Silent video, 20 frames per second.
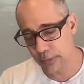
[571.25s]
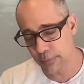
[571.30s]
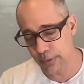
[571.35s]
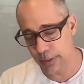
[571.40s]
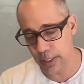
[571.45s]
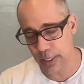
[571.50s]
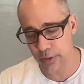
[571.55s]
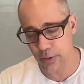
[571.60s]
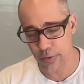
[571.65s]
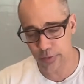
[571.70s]

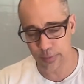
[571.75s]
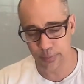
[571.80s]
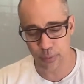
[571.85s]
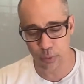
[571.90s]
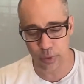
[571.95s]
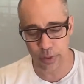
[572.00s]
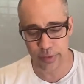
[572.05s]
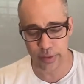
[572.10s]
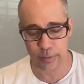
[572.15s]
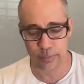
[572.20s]
But I know the
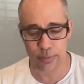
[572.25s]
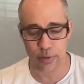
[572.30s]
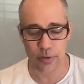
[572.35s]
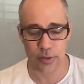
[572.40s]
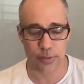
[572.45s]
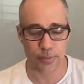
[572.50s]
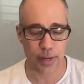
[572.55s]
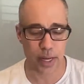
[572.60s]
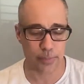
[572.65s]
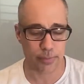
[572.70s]
point of
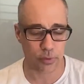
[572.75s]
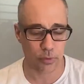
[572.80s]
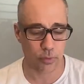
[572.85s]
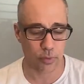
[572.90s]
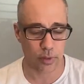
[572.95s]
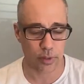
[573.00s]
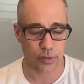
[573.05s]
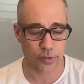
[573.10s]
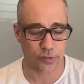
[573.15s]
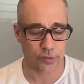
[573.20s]
the paper
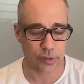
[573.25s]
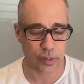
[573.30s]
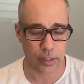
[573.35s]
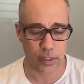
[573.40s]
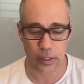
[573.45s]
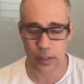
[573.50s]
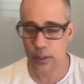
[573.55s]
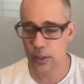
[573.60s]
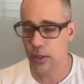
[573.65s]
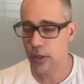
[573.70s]
was
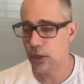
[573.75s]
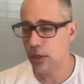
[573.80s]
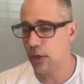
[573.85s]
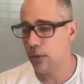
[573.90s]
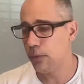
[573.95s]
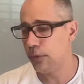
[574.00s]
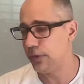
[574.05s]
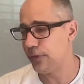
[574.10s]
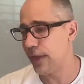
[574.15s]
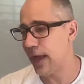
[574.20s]

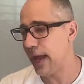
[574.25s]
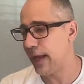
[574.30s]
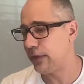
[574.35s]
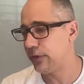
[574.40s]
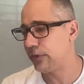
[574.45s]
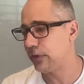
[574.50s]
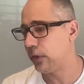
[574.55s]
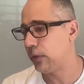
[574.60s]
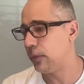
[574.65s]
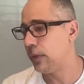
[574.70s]
that.
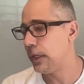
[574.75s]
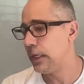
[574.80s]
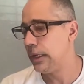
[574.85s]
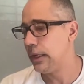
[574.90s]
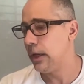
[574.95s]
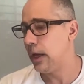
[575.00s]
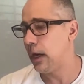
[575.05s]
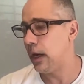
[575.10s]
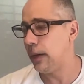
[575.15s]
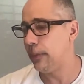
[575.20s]
So
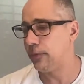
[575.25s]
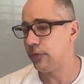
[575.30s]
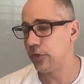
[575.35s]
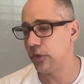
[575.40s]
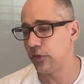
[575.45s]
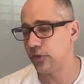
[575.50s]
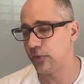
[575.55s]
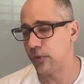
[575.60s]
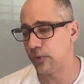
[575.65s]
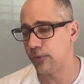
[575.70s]

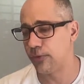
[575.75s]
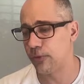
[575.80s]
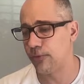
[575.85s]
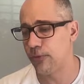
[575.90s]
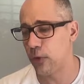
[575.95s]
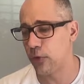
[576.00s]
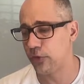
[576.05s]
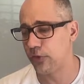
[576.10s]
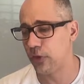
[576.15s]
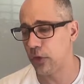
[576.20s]
just for
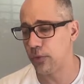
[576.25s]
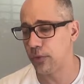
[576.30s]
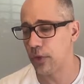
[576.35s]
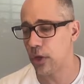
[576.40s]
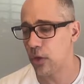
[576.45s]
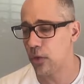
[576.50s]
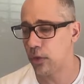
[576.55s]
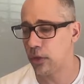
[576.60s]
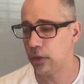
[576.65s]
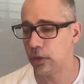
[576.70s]
folks who don't
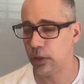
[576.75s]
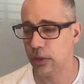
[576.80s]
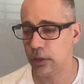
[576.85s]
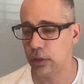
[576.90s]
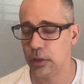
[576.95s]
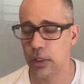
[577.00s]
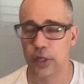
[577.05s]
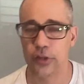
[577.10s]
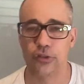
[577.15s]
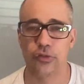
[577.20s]
know,
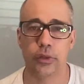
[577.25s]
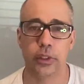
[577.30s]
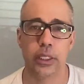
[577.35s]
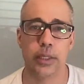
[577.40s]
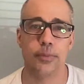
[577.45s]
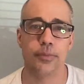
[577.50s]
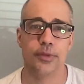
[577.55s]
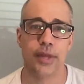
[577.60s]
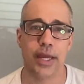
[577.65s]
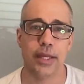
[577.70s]

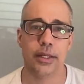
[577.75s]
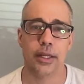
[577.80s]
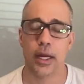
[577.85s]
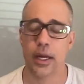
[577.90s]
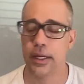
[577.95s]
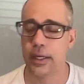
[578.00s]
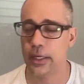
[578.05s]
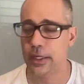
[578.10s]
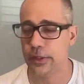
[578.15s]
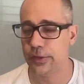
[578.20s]
Clostridium
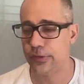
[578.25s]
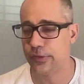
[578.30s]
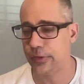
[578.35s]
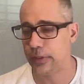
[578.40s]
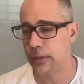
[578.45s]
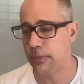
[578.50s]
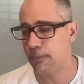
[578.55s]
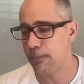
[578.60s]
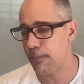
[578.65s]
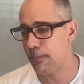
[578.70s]
tetani is
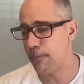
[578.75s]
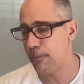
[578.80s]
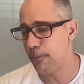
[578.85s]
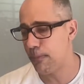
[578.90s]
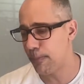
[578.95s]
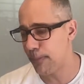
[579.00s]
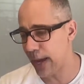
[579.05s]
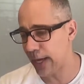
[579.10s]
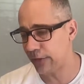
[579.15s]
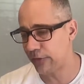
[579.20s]
the
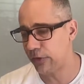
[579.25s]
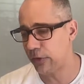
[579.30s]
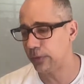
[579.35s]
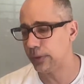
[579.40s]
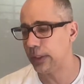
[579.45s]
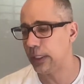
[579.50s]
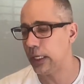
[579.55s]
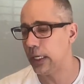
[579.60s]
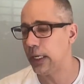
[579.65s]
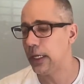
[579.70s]

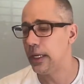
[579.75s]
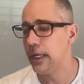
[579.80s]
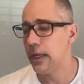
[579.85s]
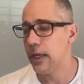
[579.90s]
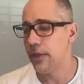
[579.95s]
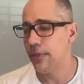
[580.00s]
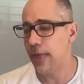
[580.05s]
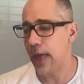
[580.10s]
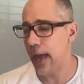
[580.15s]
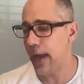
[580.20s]
bacteria
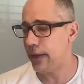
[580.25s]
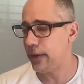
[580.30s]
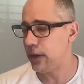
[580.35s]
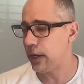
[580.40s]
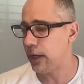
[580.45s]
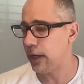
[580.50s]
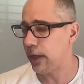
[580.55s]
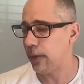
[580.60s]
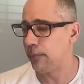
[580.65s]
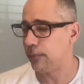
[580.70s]
that
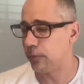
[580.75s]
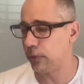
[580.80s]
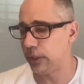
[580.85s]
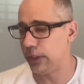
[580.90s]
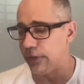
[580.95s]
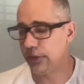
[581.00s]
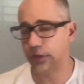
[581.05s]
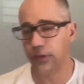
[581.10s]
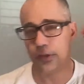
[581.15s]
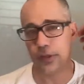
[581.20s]

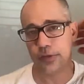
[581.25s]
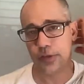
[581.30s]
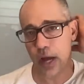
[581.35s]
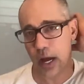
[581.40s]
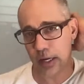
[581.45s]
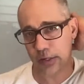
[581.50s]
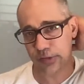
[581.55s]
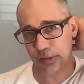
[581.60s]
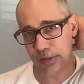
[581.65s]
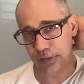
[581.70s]
releases the
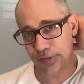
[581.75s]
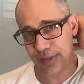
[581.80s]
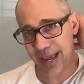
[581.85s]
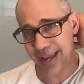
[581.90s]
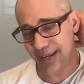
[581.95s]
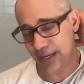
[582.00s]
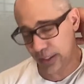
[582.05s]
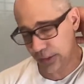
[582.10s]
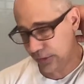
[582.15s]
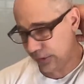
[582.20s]
toxin
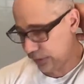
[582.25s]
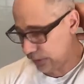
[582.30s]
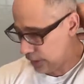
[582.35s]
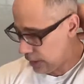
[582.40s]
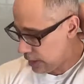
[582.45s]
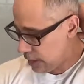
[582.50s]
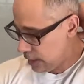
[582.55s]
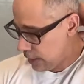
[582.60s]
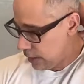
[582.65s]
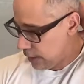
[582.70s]
tetanus
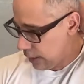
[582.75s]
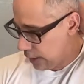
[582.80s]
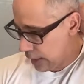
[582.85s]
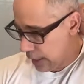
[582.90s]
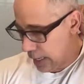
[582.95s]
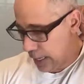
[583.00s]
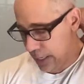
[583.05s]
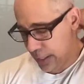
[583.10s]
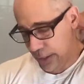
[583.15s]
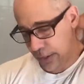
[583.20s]

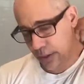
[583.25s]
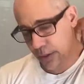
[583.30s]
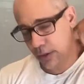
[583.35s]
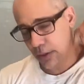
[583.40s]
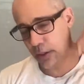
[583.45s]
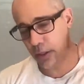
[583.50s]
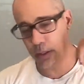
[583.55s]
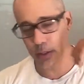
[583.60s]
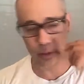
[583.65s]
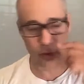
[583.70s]
and
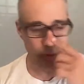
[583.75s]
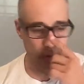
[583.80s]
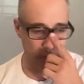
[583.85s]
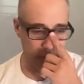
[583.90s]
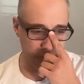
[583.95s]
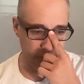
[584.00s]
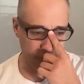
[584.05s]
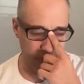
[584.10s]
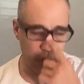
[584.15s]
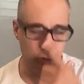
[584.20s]

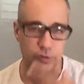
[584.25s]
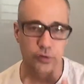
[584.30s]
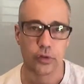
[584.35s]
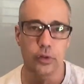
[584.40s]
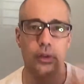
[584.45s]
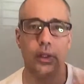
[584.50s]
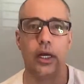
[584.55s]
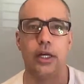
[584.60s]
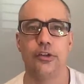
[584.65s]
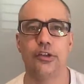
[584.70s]
causes those
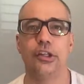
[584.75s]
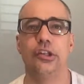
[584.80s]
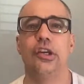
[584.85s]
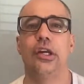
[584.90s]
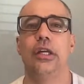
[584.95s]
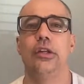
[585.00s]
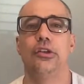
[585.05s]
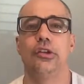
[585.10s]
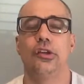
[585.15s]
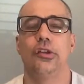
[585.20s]
neurologic
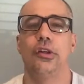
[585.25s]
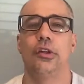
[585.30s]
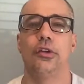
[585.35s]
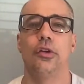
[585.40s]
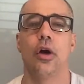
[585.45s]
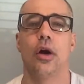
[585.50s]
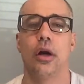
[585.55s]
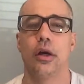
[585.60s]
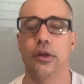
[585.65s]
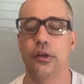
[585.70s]
changes in
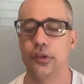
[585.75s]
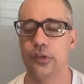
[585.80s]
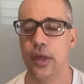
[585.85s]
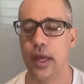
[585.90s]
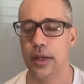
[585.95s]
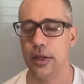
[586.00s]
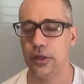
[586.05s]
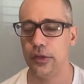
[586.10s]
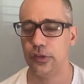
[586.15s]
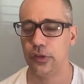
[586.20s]
dogs.
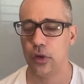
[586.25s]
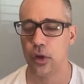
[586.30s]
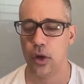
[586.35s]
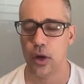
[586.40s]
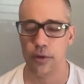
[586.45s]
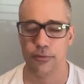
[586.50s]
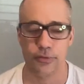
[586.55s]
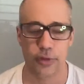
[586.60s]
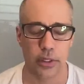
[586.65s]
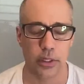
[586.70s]
Tetanus
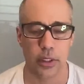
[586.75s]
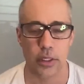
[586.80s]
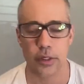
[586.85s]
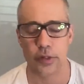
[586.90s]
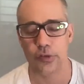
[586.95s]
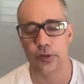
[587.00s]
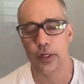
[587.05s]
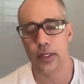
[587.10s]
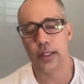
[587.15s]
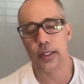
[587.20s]
often
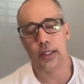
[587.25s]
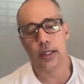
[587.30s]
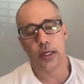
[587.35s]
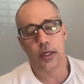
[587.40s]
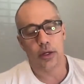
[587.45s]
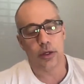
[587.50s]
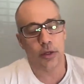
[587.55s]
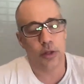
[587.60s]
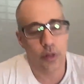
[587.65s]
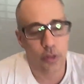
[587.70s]
is
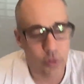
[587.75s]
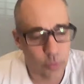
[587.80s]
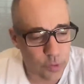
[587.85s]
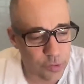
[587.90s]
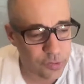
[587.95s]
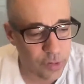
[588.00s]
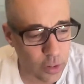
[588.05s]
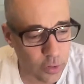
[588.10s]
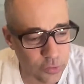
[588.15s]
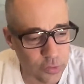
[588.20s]
the
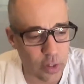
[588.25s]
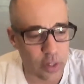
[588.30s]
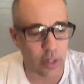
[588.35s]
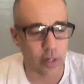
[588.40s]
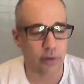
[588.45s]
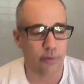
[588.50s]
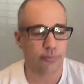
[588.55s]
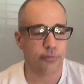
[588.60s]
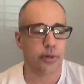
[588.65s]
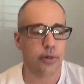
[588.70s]
result
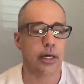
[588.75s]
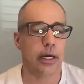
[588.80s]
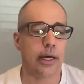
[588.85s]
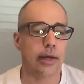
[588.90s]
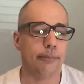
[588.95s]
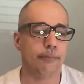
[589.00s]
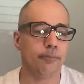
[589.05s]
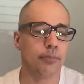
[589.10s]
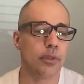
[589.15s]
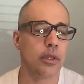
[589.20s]
of
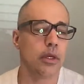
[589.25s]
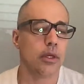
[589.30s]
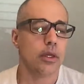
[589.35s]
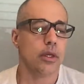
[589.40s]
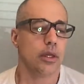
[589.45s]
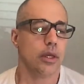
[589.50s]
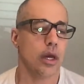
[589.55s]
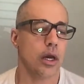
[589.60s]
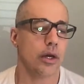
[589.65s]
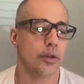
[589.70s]

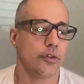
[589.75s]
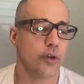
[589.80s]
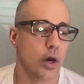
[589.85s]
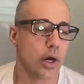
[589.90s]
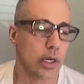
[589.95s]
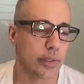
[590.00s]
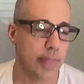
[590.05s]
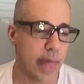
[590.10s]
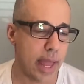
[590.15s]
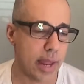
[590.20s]
a
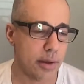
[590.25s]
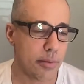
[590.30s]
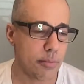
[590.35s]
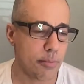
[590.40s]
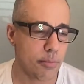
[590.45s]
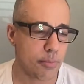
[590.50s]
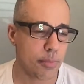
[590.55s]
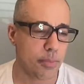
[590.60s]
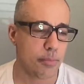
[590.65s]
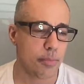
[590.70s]
dog
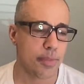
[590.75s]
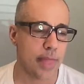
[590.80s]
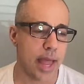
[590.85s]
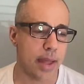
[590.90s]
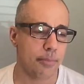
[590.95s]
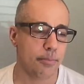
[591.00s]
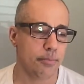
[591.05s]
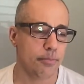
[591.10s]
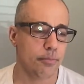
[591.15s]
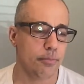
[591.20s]

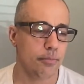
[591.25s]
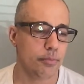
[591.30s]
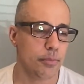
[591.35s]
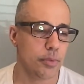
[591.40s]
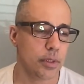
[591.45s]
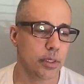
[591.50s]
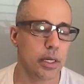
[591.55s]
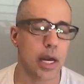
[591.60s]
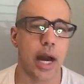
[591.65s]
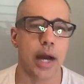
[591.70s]
that
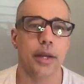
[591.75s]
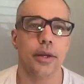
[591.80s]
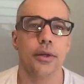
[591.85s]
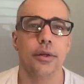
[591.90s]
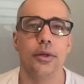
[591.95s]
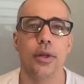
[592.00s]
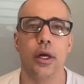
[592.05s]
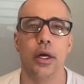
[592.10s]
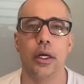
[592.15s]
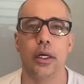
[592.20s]
got
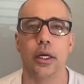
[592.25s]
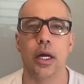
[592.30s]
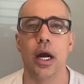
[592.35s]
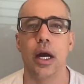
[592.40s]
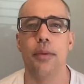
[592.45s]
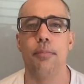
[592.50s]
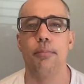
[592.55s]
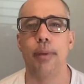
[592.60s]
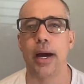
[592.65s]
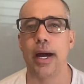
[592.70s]

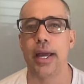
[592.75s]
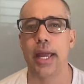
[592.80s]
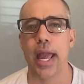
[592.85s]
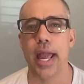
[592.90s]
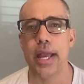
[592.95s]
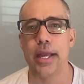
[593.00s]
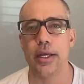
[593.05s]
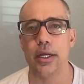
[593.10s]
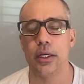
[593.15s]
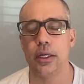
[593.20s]
cut by
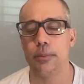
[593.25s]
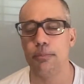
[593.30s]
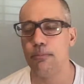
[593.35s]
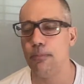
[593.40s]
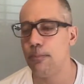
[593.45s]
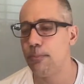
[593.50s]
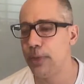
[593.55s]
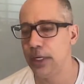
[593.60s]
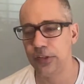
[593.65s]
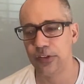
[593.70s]
a
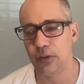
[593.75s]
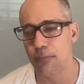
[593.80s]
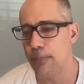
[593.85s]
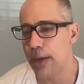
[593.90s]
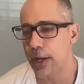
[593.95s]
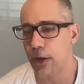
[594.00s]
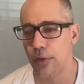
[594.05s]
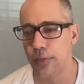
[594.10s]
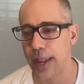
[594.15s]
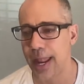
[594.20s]
piece of
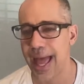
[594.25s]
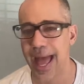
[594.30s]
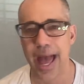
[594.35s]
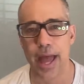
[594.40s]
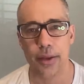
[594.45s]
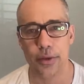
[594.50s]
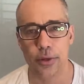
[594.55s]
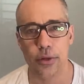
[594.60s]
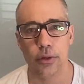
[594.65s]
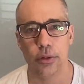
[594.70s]
metal that
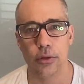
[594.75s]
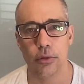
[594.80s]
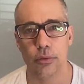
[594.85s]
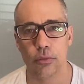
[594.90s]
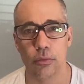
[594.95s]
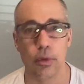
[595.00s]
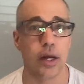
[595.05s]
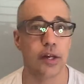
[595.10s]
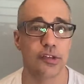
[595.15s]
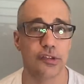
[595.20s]
had
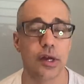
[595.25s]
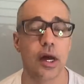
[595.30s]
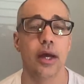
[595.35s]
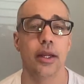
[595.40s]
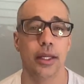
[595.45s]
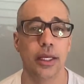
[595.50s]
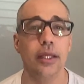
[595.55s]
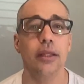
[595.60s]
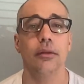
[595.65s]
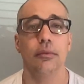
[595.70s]
rust on
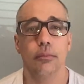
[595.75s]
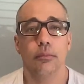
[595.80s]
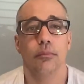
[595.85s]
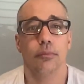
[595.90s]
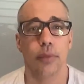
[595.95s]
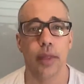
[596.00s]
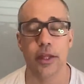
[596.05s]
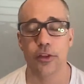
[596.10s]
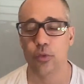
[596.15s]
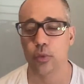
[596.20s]
it.
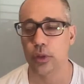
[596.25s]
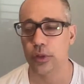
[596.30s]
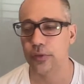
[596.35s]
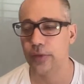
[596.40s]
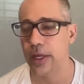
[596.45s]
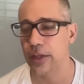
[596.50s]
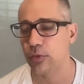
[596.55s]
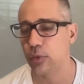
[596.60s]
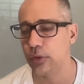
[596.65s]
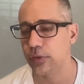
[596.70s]
That's where
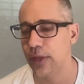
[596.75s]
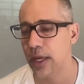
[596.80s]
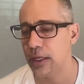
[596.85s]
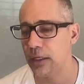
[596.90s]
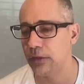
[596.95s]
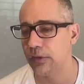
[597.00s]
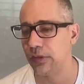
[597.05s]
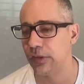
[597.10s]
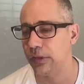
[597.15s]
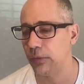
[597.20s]

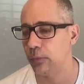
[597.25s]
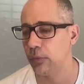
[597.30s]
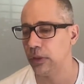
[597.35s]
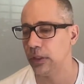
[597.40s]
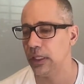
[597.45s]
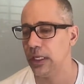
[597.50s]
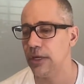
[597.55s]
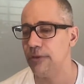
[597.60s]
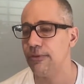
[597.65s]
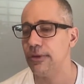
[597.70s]
tetanus will
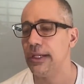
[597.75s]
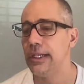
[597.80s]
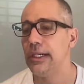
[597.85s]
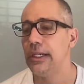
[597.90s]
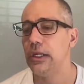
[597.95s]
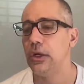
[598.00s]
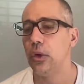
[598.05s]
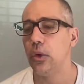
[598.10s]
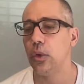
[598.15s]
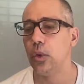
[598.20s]
live.
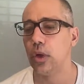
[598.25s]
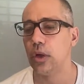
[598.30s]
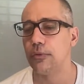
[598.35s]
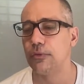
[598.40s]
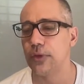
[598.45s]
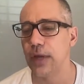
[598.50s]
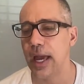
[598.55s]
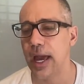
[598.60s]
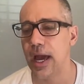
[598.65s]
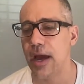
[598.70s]
Or if
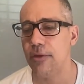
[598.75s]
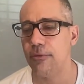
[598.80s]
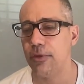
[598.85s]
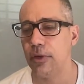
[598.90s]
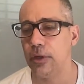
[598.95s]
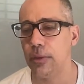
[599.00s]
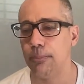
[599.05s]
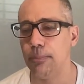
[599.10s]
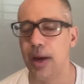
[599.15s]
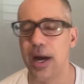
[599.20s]
you have
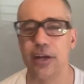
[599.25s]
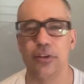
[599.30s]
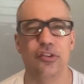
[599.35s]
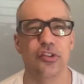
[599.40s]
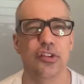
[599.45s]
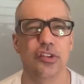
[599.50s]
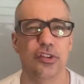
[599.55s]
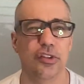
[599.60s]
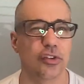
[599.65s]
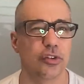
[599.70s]
a
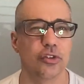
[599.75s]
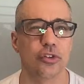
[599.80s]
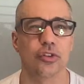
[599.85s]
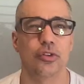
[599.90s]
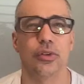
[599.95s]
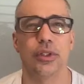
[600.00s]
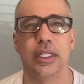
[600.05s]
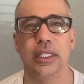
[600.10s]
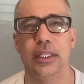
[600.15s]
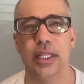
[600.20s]
botched
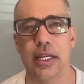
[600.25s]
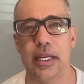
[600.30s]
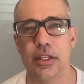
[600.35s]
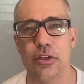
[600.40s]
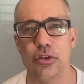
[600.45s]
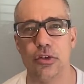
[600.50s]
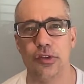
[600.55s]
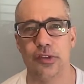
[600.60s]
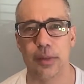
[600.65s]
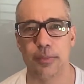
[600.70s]
surgery, they
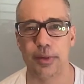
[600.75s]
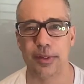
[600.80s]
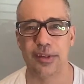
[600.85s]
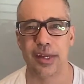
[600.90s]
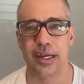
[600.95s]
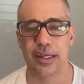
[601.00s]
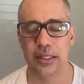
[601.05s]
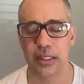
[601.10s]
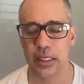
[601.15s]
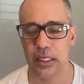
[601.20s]
didn't use septic
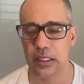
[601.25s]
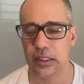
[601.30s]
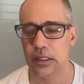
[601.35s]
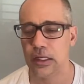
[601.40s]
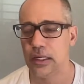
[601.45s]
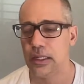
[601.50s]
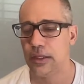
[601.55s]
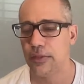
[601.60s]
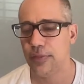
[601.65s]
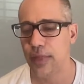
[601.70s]
technique,
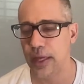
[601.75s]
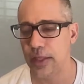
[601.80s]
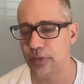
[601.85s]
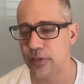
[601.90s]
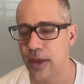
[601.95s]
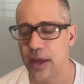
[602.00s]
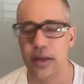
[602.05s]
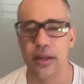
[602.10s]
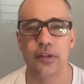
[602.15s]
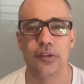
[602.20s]
then
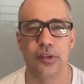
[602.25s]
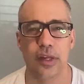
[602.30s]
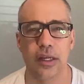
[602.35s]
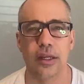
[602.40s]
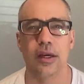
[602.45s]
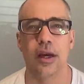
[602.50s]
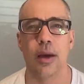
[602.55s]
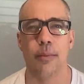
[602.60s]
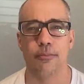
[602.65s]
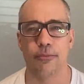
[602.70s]
tetanus
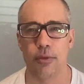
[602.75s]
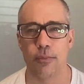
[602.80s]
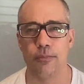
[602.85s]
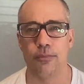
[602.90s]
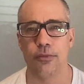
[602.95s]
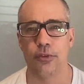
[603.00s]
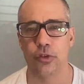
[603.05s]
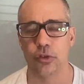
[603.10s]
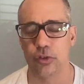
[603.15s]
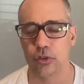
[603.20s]
can come from
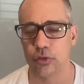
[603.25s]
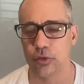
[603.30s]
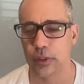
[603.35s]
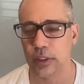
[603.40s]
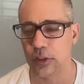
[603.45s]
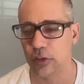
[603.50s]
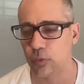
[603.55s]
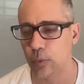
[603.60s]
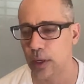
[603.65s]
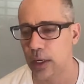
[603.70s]
surgery
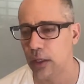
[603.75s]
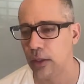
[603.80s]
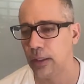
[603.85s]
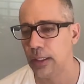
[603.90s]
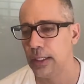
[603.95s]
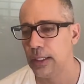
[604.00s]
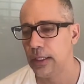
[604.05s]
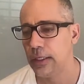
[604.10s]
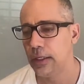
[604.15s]
as well.